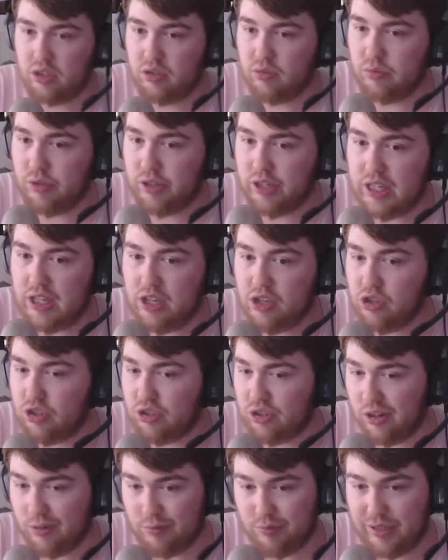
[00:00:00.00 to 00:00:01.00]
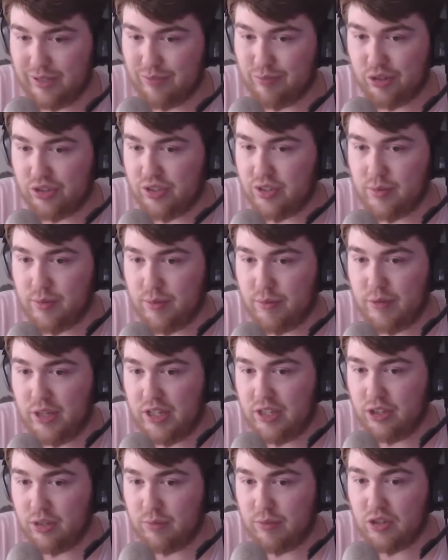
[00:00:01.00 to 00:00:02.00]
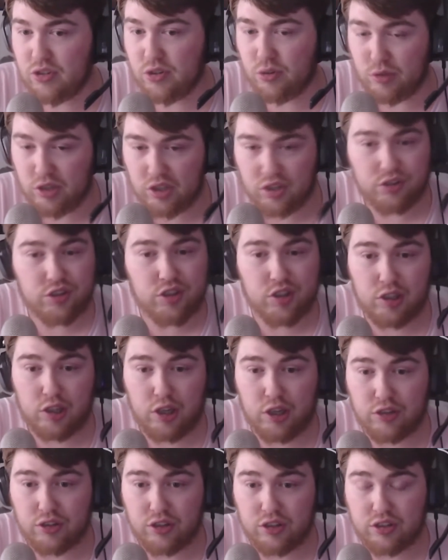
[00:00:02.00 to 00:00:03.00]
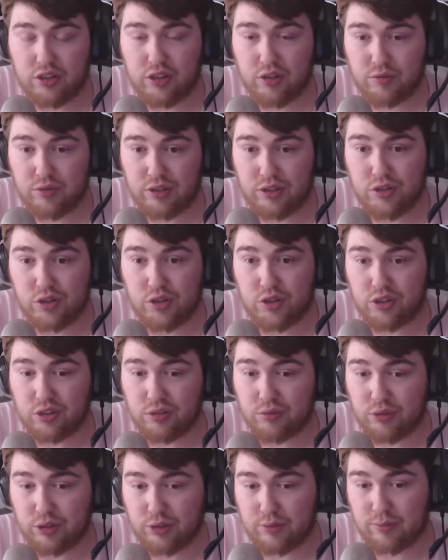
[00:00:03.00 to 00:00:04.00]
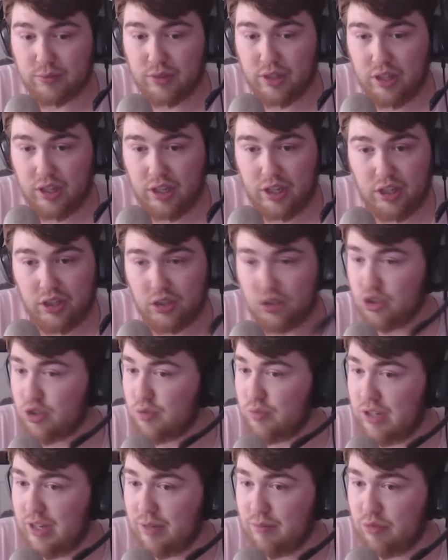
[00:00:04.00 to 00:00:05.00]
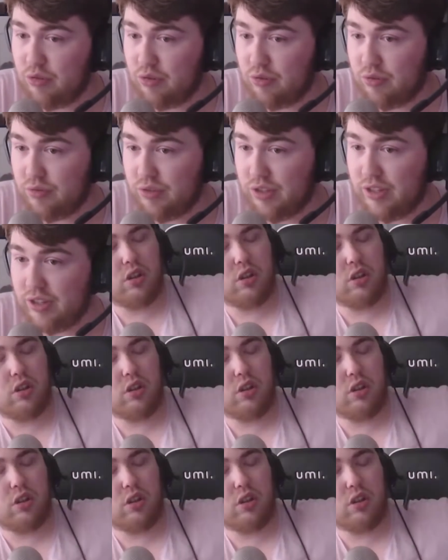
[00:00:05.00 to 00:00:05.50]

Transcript: Well, it could not be, but I mean, it's always nice to learn, don't it? So, just remember all that.